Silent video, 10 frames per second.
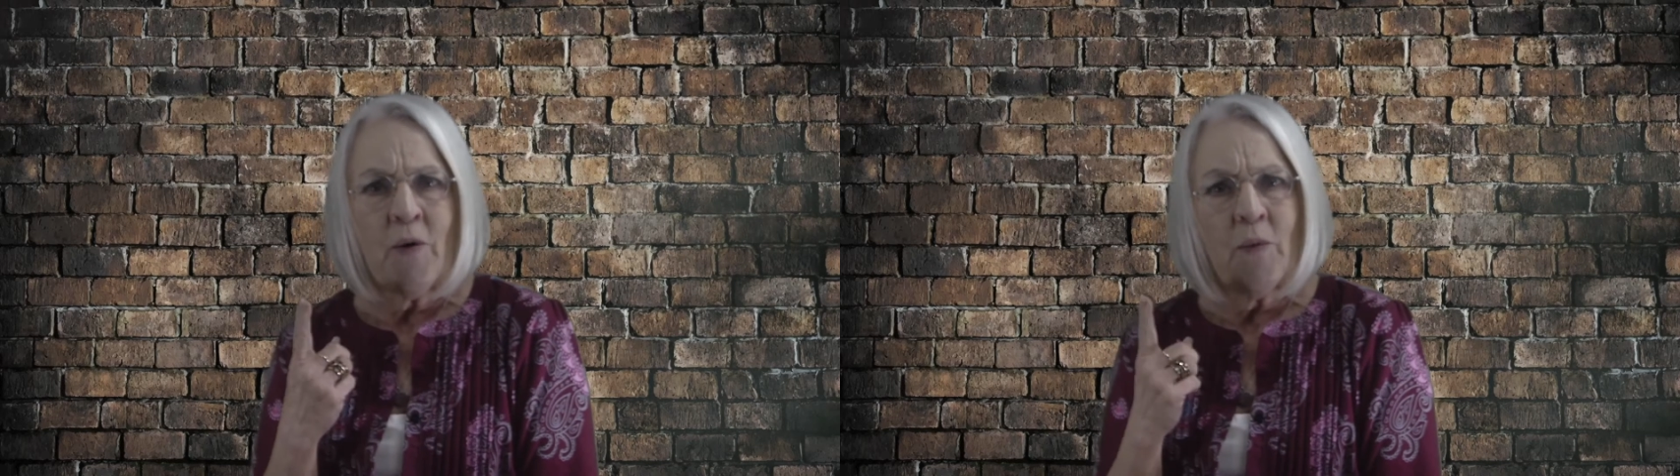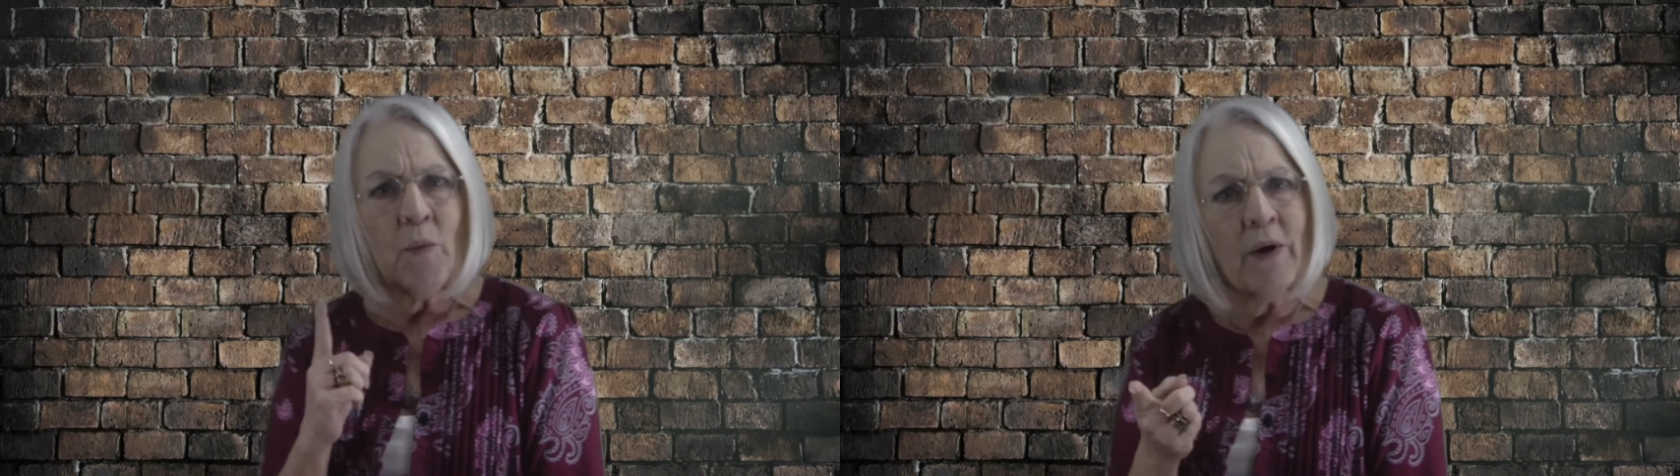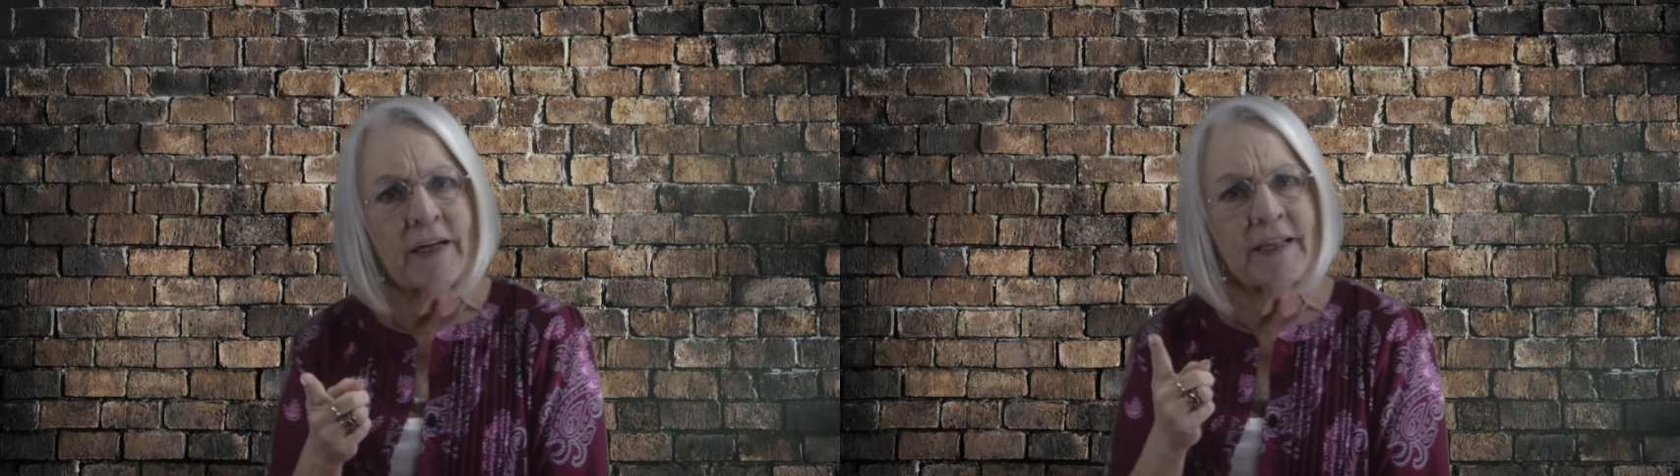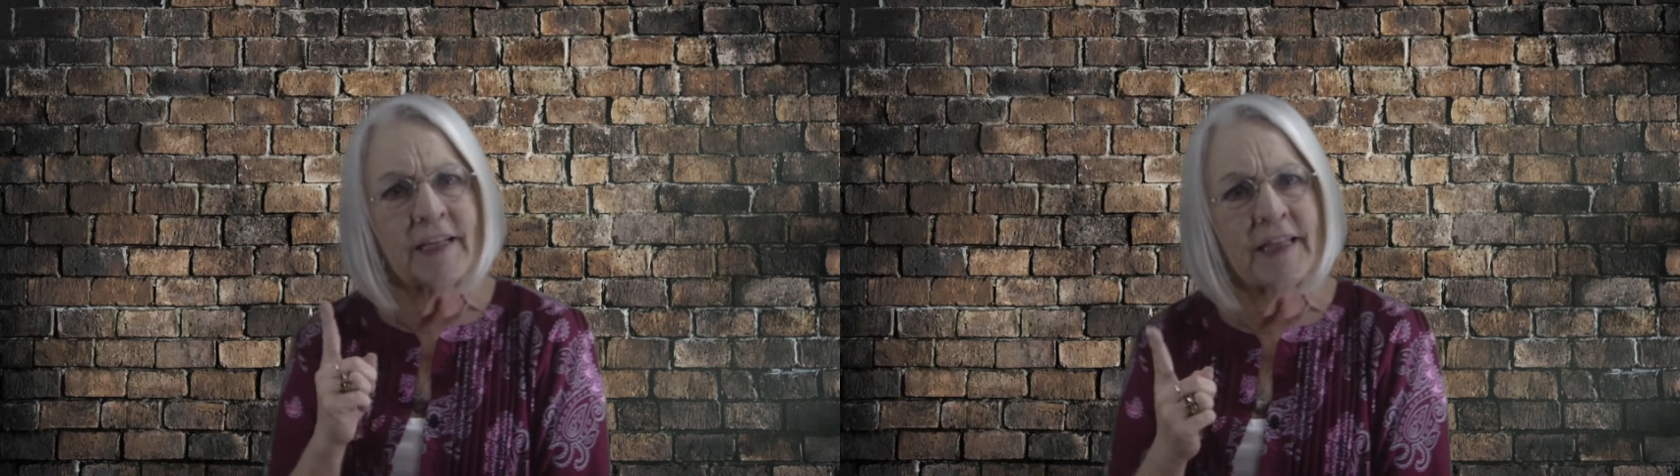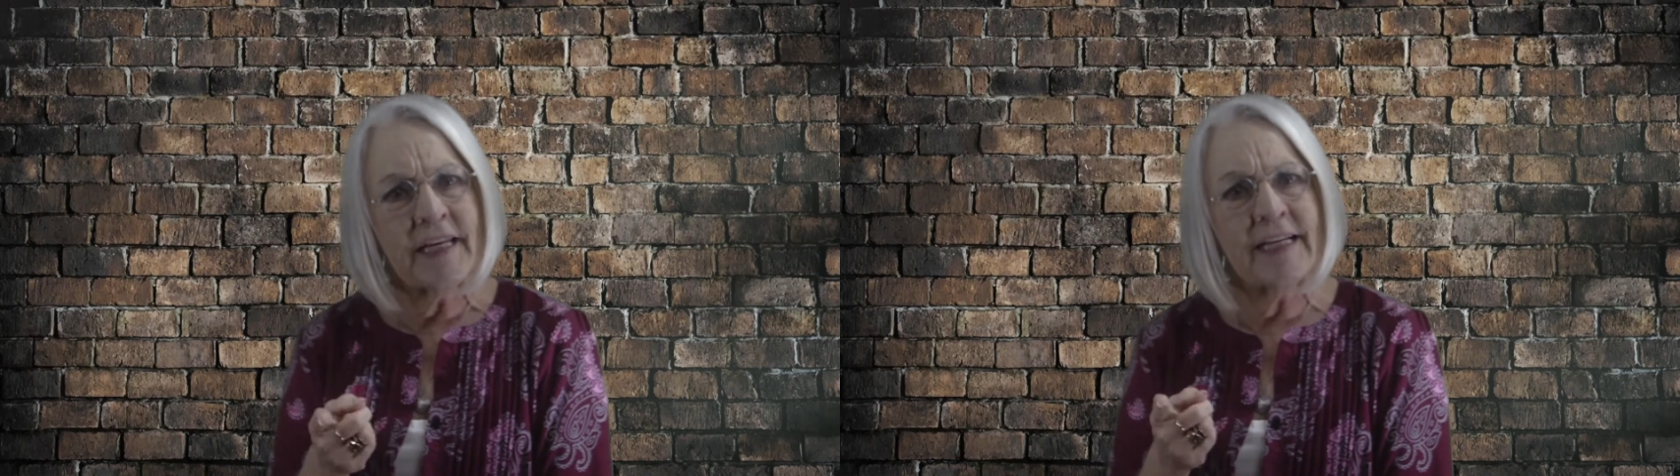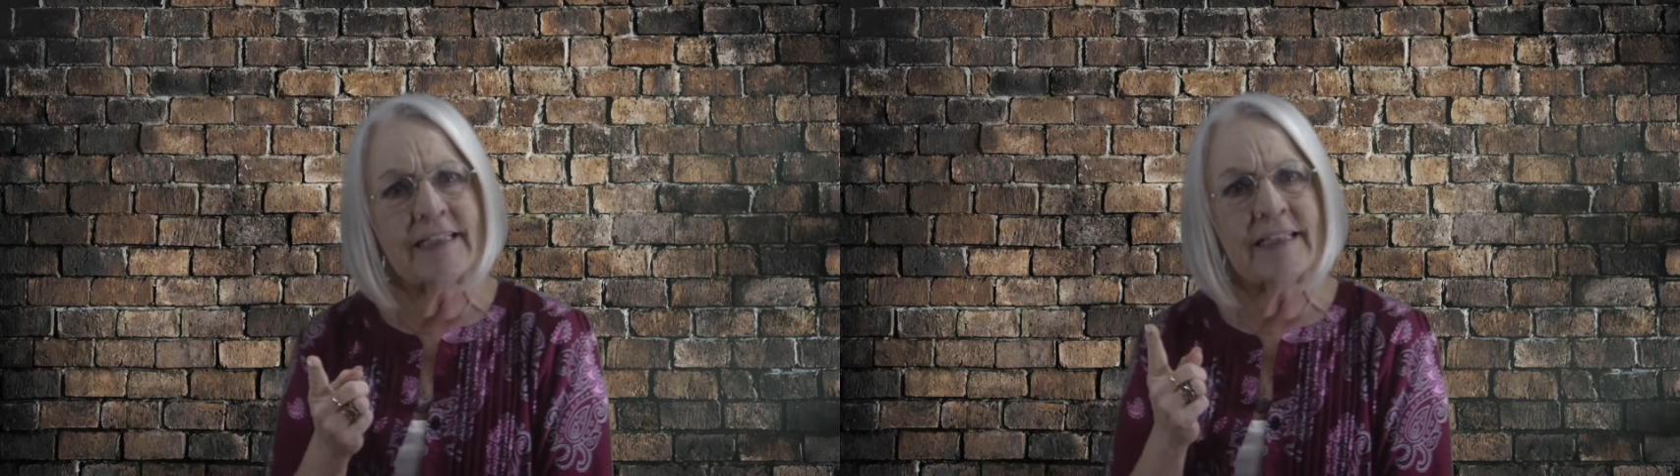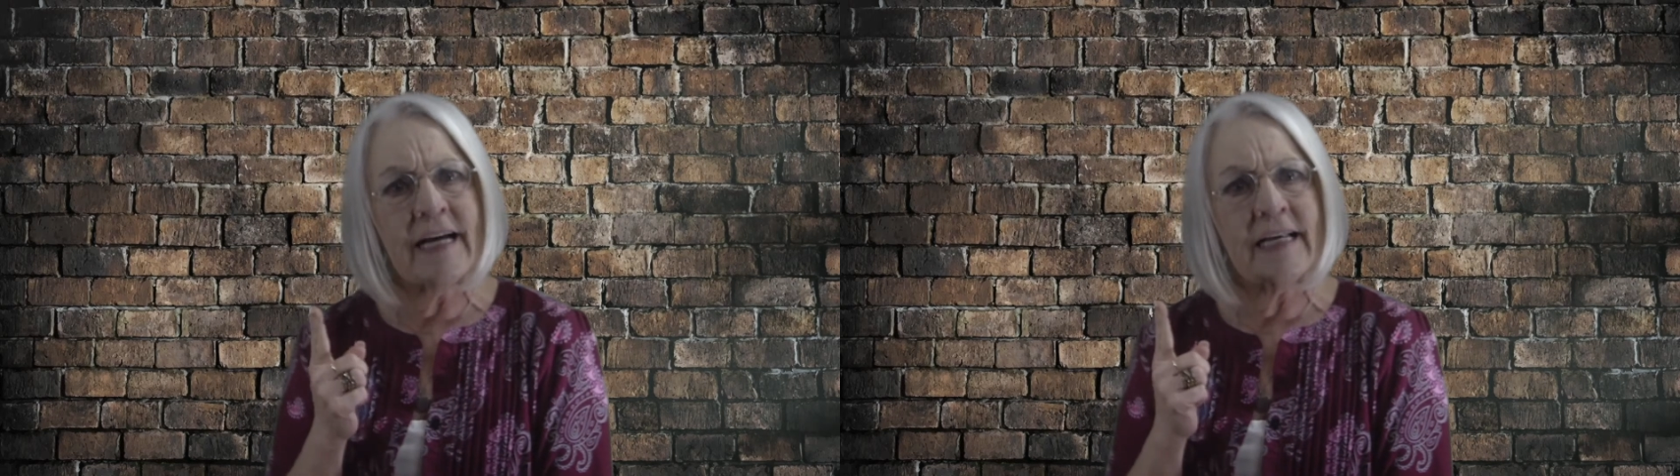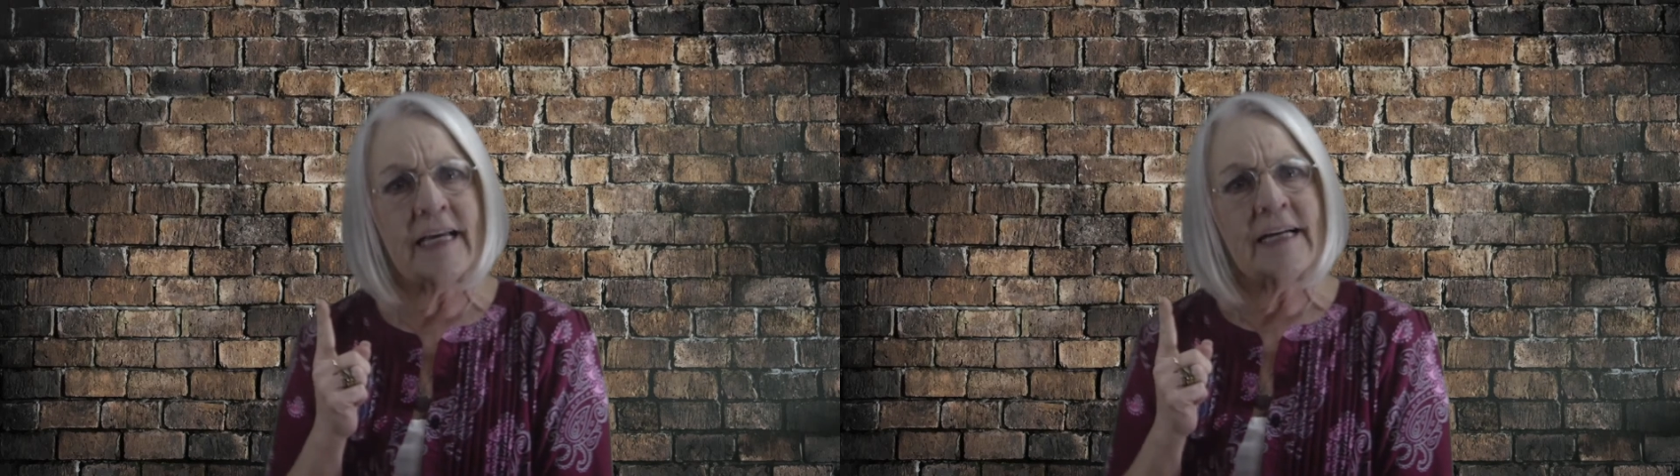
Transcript: One of the things that